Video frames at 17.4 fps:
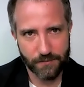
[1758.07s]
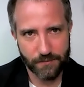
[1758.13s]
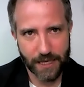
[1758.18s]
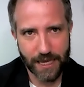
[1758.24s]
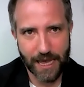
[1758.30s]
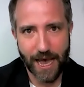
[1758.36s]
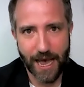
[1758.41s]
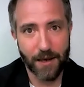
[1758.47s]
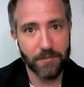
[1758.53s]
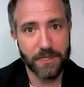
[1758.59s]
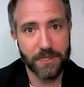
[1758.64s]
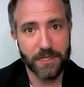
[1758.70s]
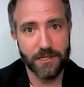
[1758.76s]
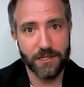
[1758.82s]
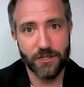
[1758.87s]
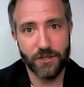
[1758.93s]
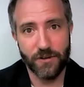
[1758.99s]
gaps
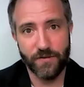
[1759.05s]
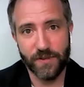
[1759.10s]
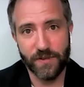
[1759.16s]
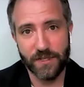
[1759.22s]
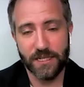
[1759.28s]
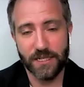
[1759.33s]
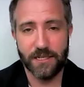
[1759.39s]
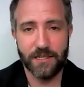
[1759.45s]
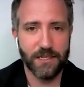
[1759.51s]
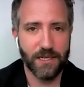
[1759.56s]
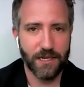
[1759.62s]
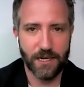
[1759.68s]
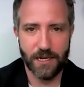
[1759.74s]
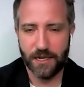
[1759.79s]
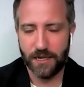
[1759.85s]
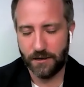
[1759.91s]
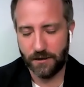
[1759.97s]
in services
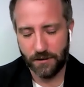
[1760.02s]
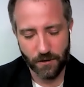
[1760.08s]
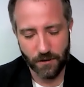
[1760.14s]
and in